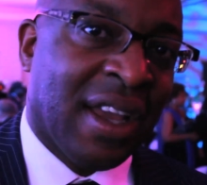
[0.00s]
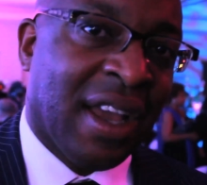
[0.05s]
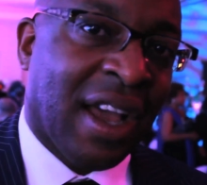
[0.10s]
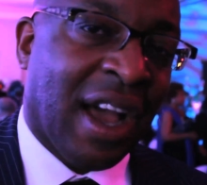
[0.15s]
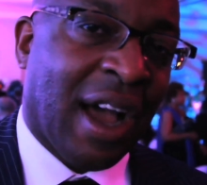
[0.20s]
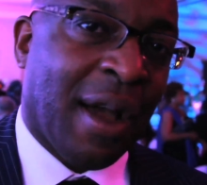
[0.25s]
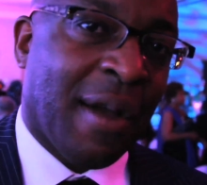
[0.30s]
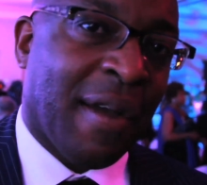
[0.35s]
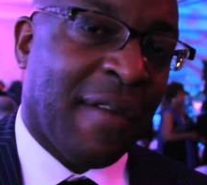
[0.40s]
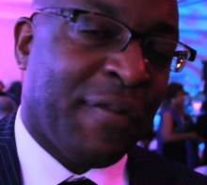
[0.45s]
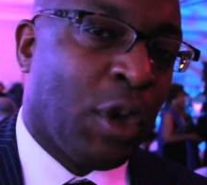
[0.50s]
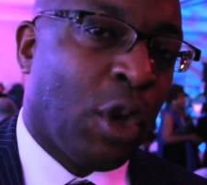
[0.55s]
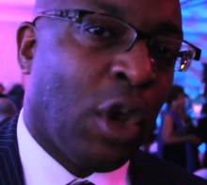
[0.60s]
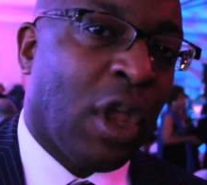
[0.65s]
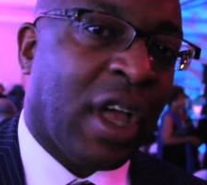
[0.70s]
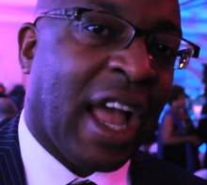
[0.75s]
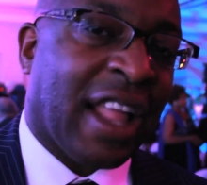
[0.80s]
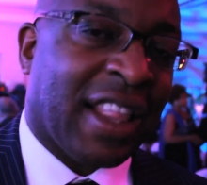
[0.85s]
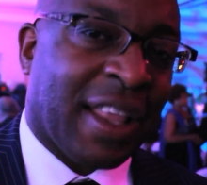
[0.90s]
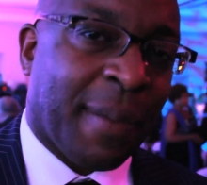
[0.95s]
If you
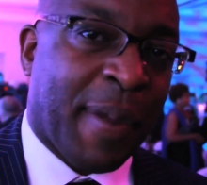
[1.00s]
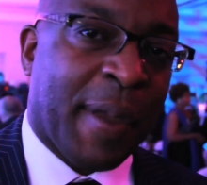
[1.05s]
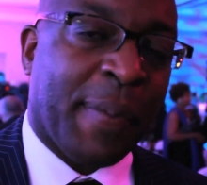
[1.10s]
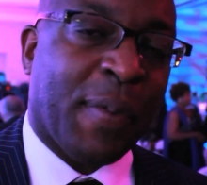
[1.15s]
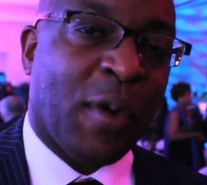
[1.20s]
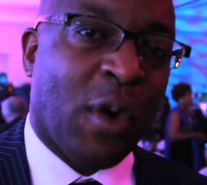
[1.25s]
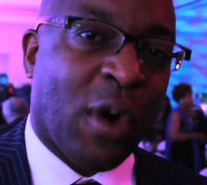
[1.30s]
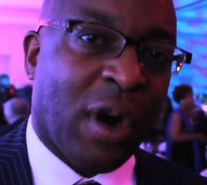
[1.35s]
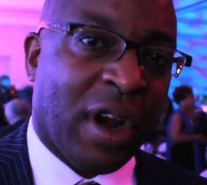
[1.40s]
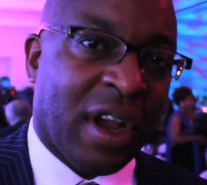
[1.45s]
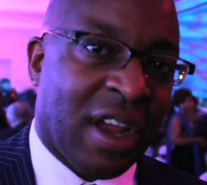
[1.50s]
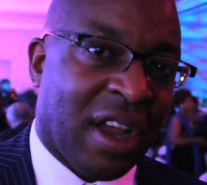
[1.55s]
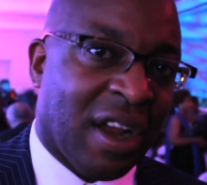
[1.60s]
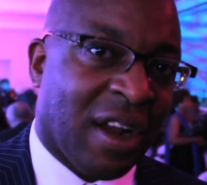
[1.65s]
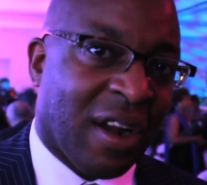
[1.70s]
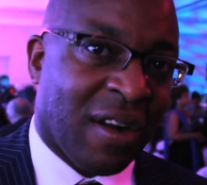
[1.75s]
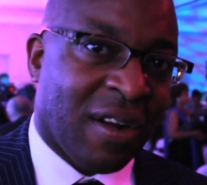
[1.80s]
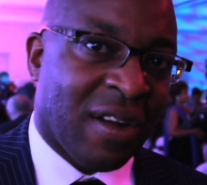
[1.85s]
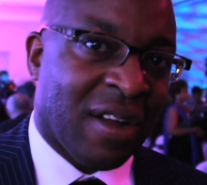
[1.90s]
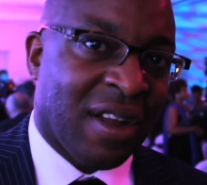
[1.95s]
look at the people who are
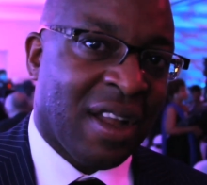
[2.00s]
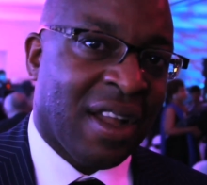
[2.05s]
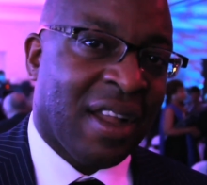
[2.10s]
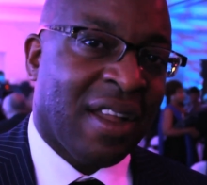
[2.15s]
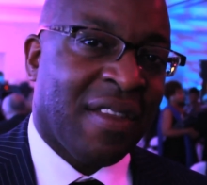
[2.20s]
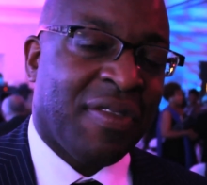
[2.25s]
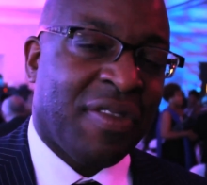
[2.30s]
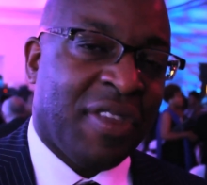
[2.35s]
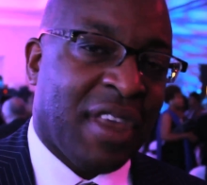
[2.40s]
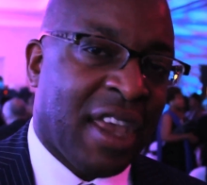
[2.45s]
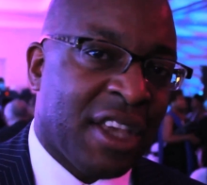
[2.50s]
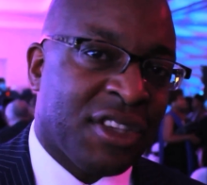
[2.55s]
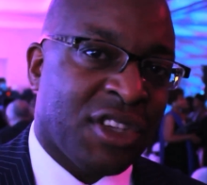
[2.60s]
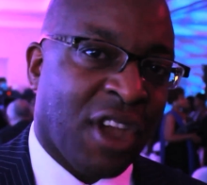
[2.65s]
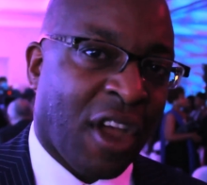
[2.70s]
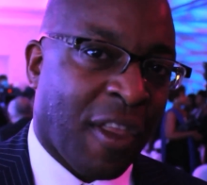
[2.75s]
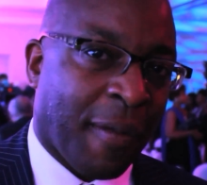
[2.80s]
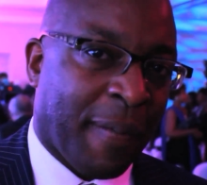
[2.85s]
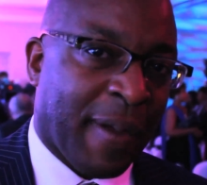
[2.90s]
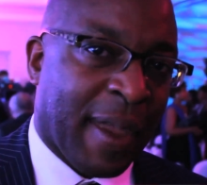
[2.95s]
here,
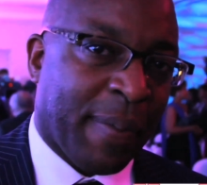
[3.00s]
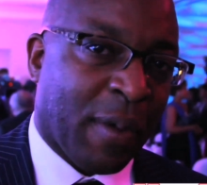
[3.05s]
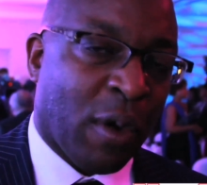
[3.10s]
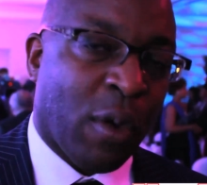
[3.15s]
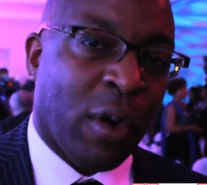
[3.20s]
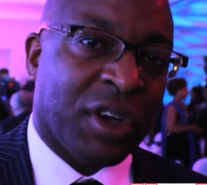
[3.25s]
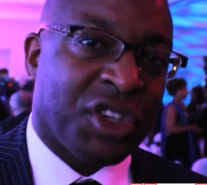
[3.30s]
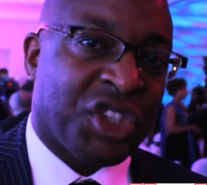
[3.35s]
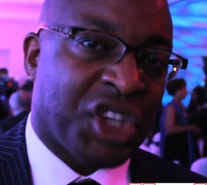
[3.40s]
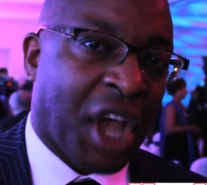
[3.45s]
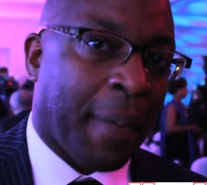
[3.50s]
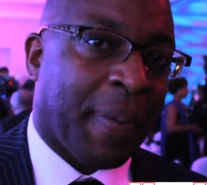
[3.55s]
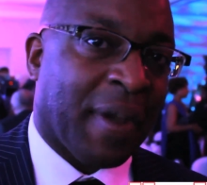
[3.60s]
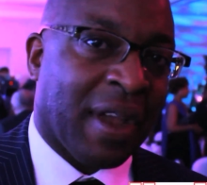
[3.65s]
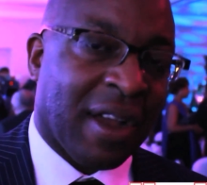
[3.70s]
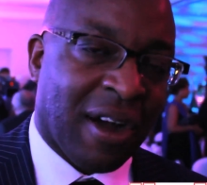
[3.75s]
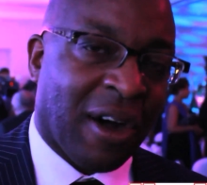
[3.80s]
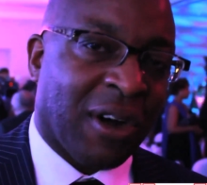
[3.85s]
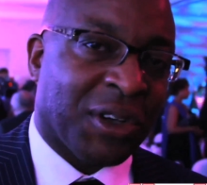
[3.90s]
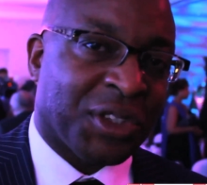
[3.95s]
these are the people who are
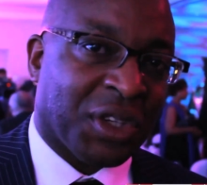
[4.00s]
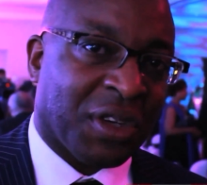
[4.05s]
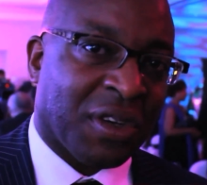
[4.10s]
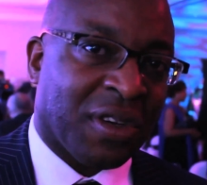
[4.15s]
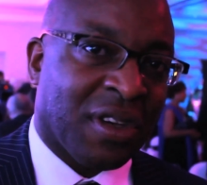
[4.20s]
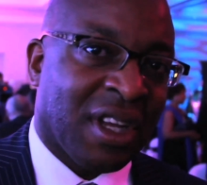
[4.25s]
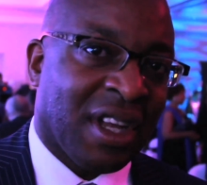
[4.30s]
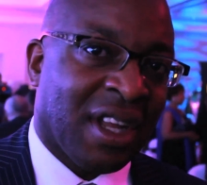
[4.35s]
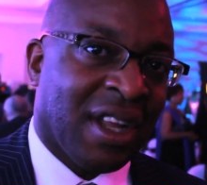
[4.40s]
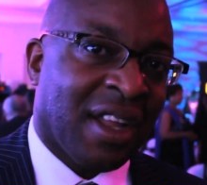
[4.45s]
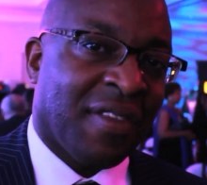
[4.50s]
shaping culture.